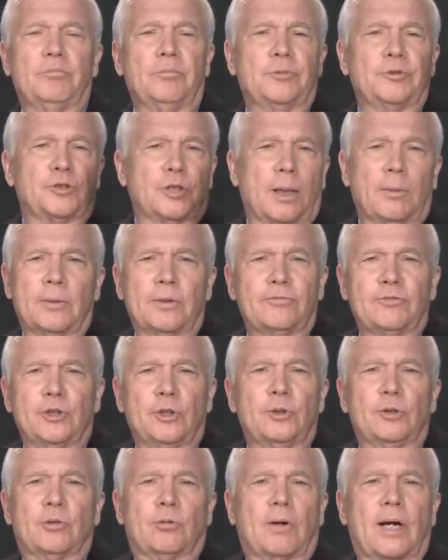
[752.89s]
Some of
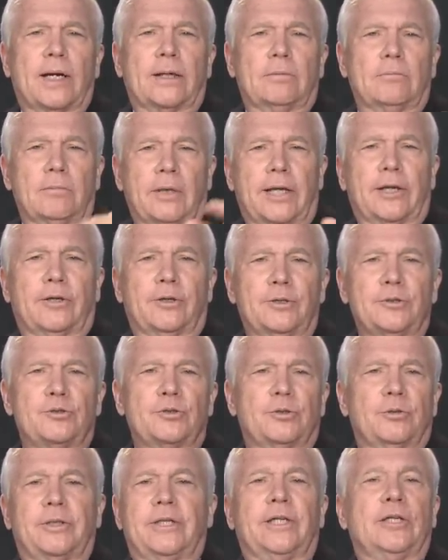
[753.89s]
you to write letters
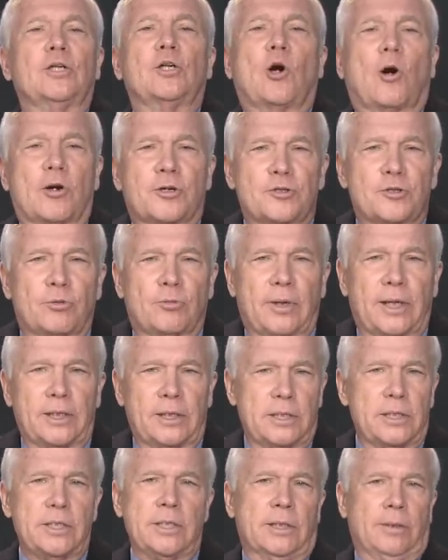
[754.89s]
to the
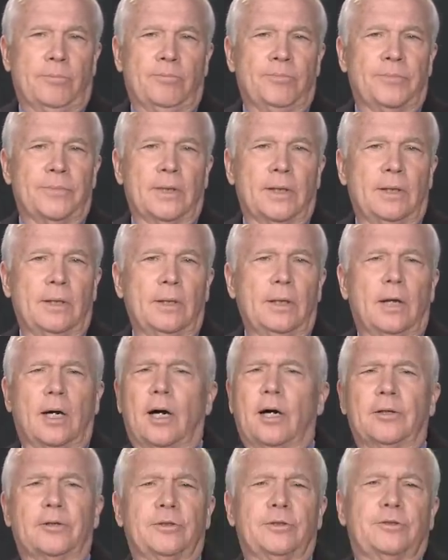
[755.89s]
incarcerated,
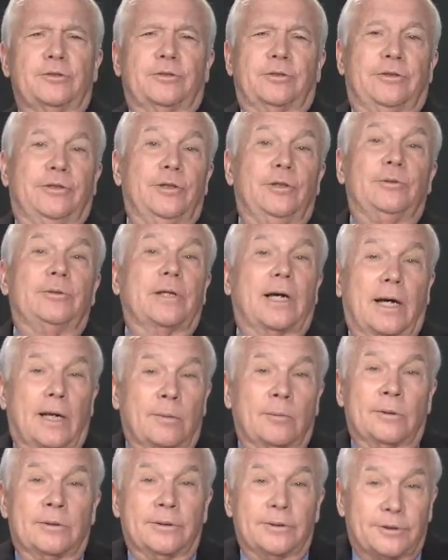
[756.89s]
others to do
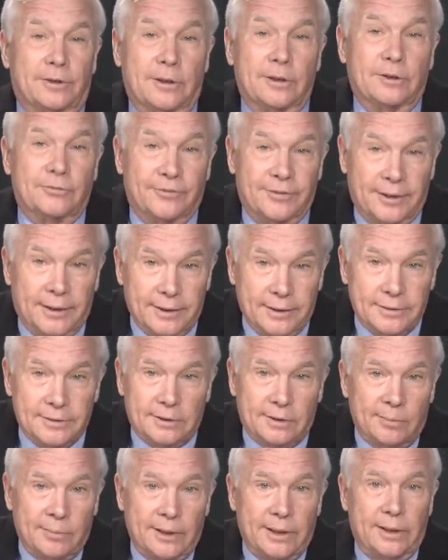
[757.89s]
time on the church finance
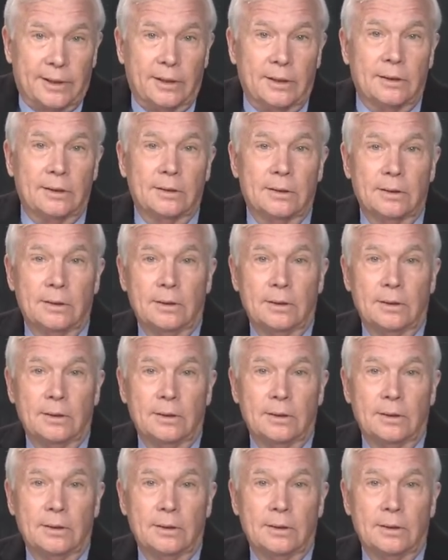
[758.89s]
committee,